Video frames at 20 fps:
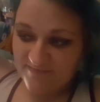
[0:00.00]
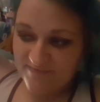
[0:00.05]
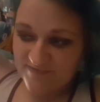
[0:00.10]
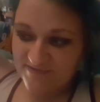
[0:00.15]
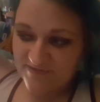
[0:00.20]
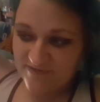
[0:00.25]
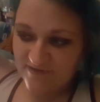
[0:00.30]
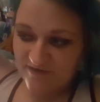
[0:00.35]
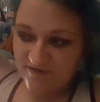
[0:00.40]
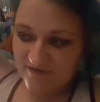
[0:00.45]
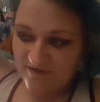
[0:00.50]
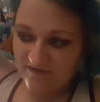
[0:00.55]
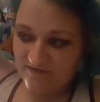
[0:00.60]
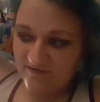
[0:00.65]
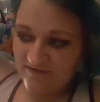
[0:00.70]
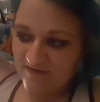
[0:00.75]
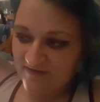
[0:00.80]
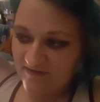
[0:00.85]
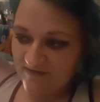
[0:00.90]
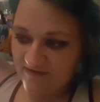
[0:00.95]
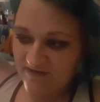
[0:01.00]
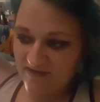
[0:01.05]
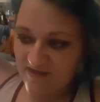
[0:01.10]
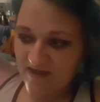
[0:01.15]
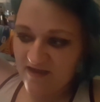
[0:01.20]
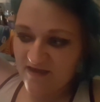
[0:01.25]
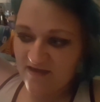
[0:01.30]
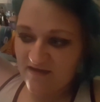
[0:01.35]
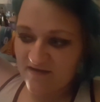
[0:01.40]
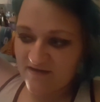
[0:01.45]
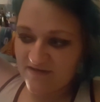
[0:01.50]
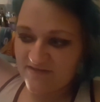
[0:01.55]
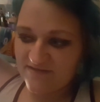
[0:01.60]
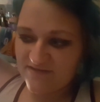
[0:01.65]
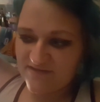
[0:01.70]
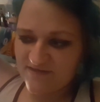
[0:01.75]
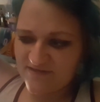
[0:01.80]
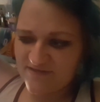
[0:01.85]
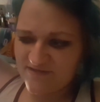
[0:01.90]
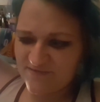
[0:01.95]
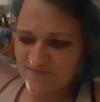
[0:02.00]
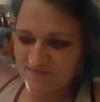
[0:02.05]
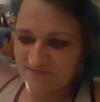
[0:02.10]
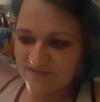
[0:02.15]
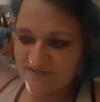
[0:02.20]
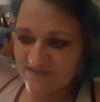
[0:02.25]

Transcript: So yeah, I just want